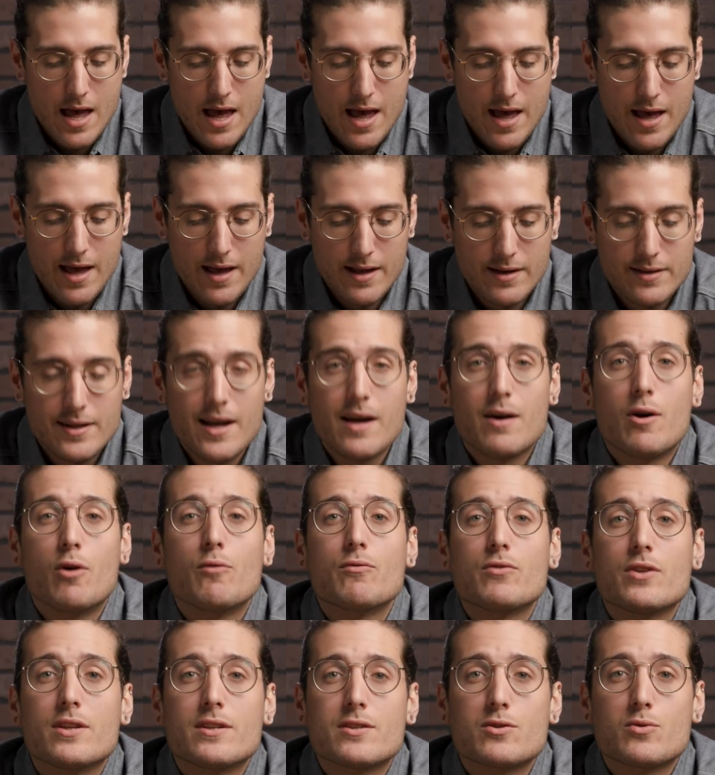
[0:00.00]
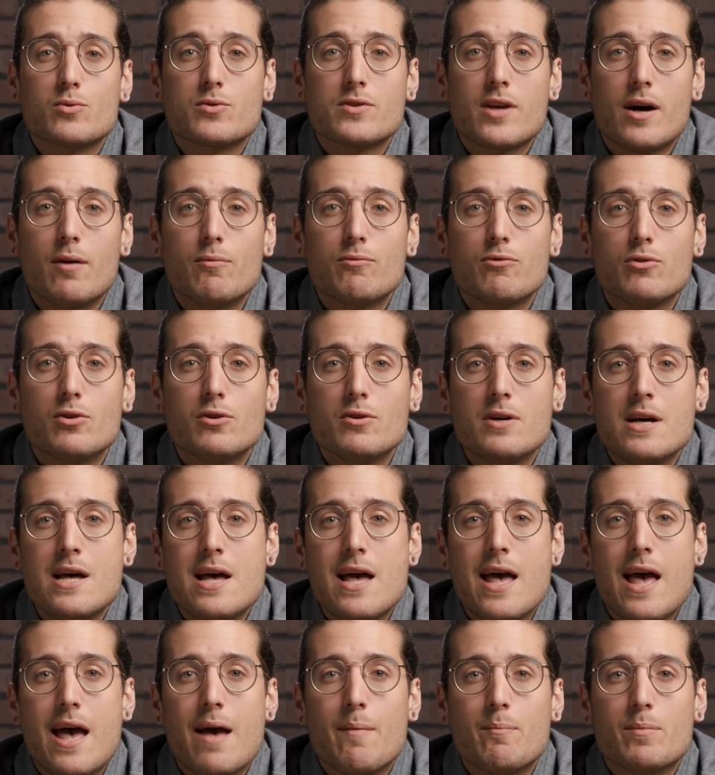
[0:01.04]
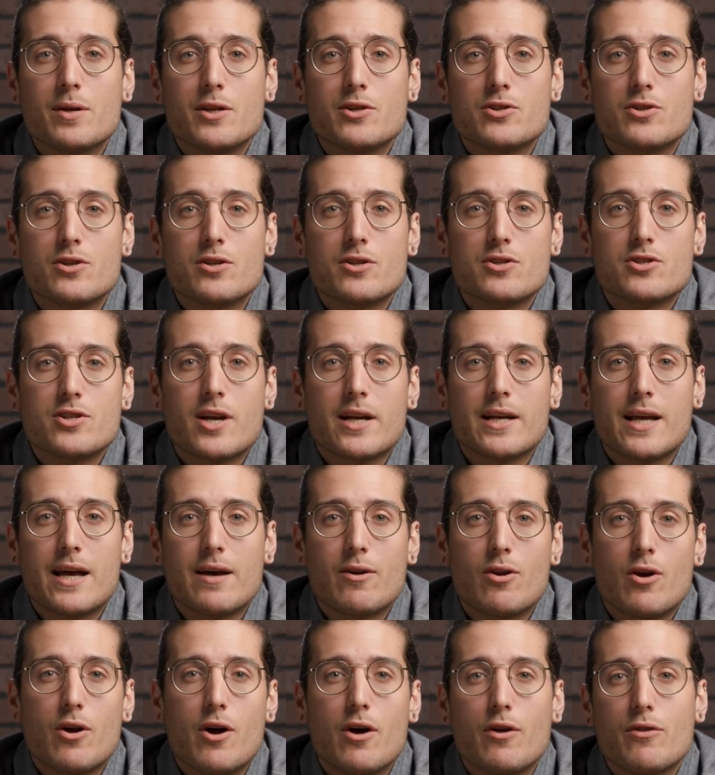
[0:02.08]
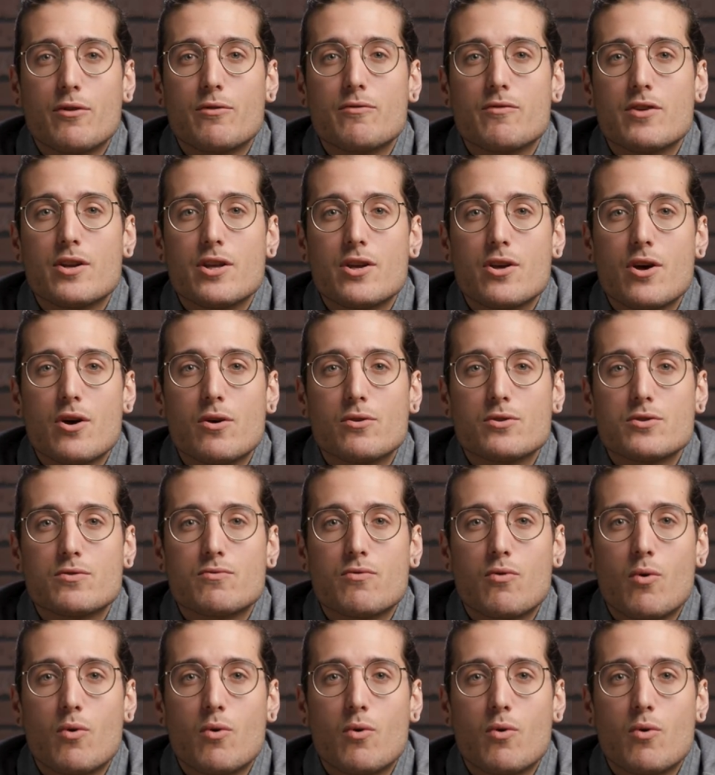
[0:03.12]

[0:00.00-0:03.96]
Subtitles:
And yeah, hopefully this was helpful, and be sure to check out our other videos